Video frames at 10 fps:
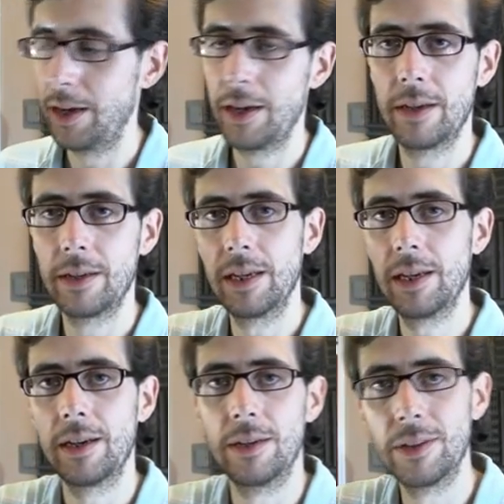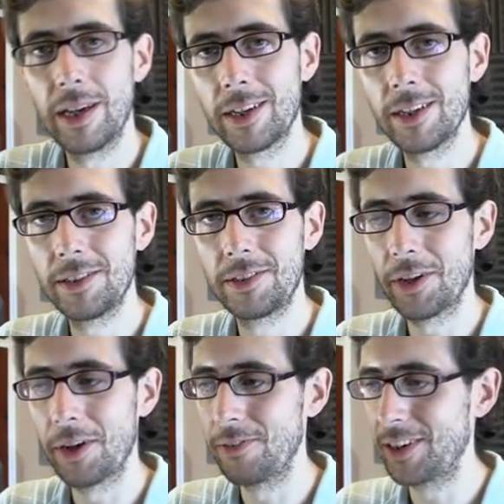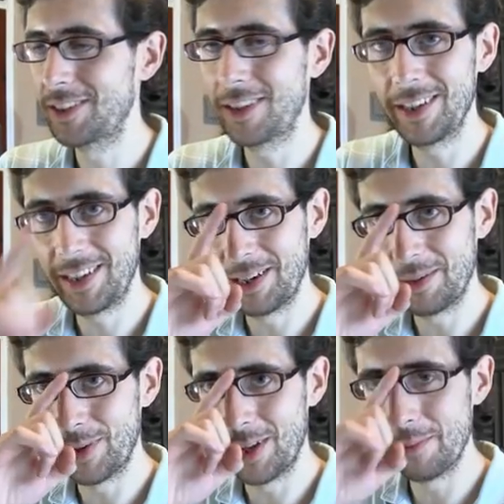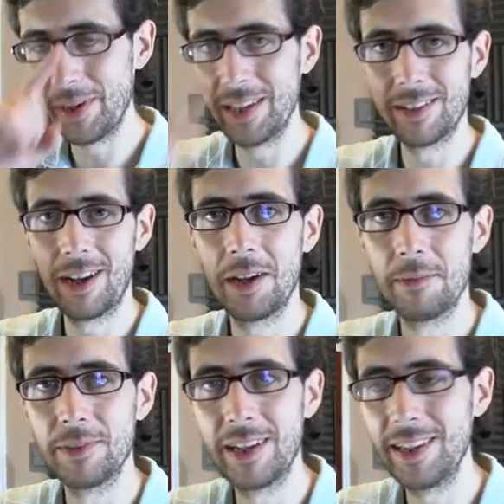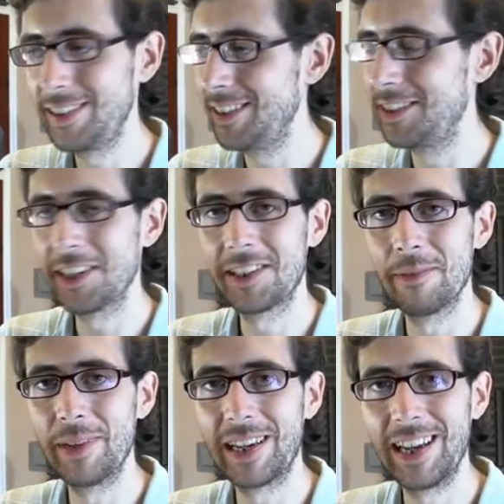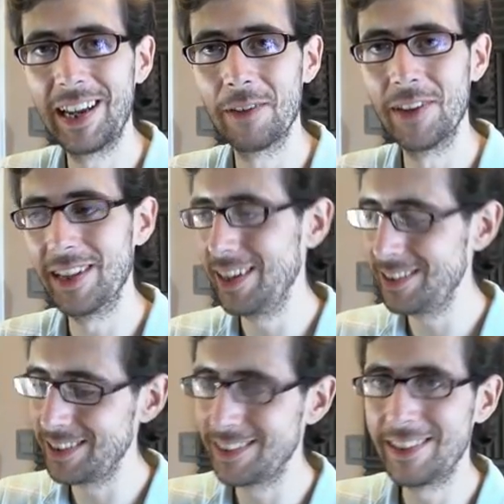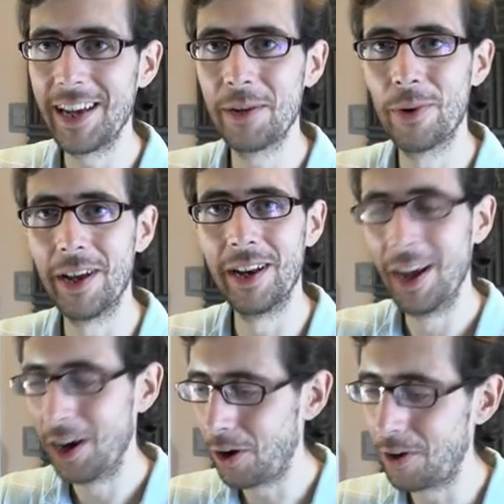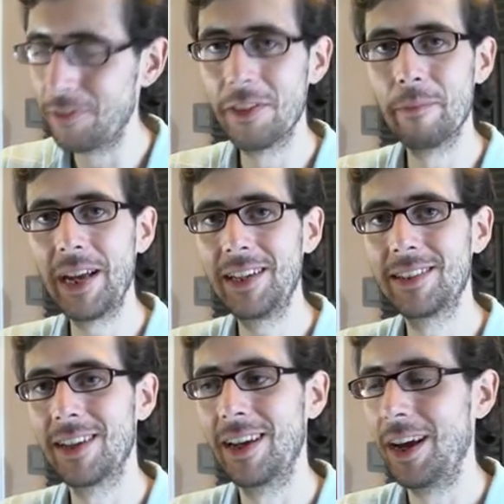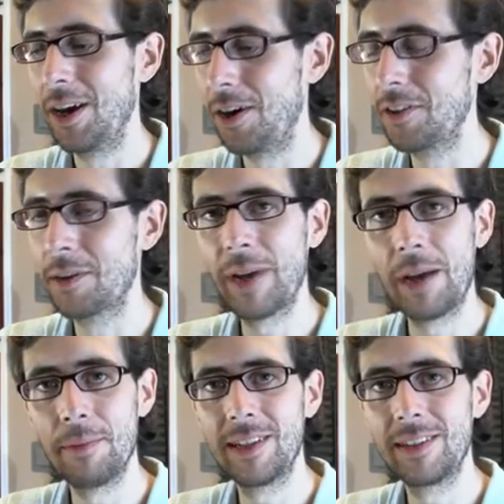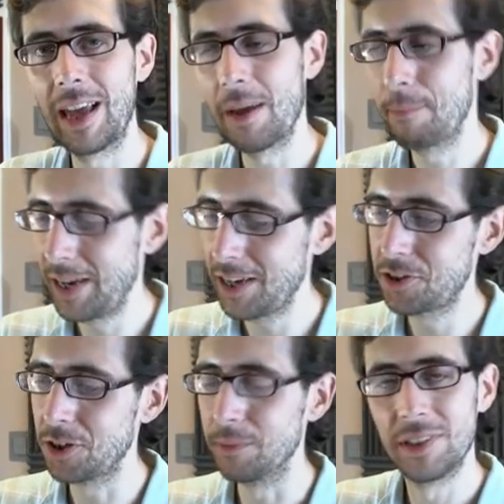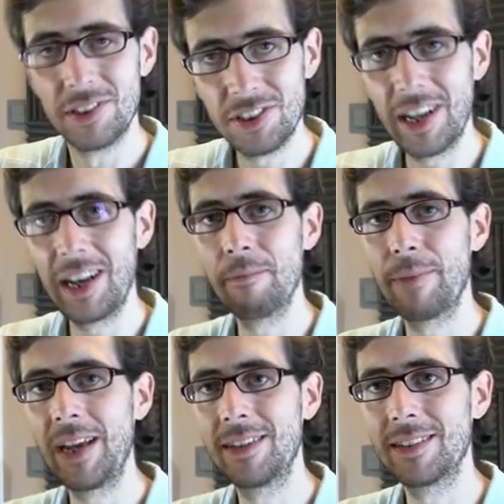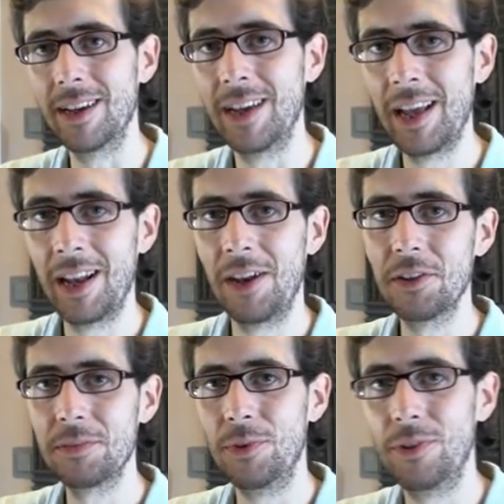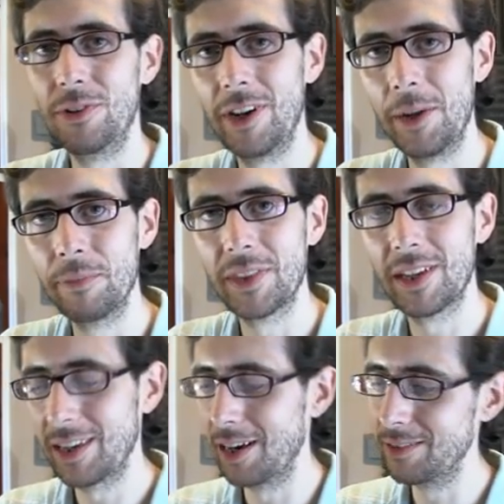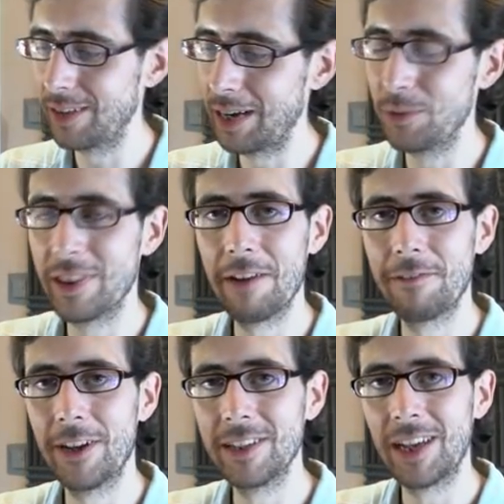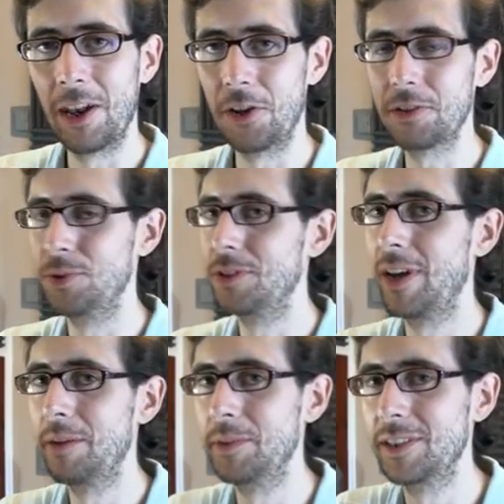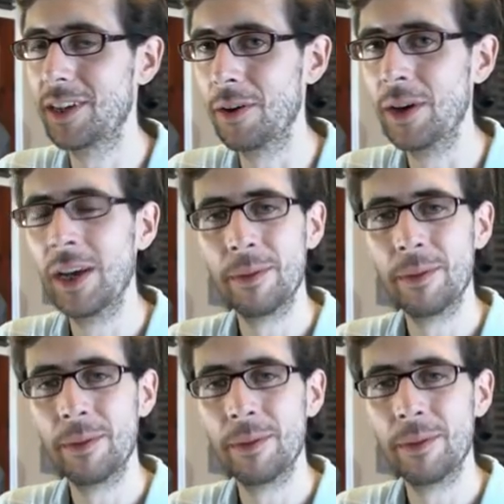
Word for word: uh, yeah, and all that kind of stuff. Exciting blurring times, and this is just the beginning of it. This is day one of the beta of the compatibility layer. PeerTube still in beta lots more, um, you know, and with that funding, lots more development to go.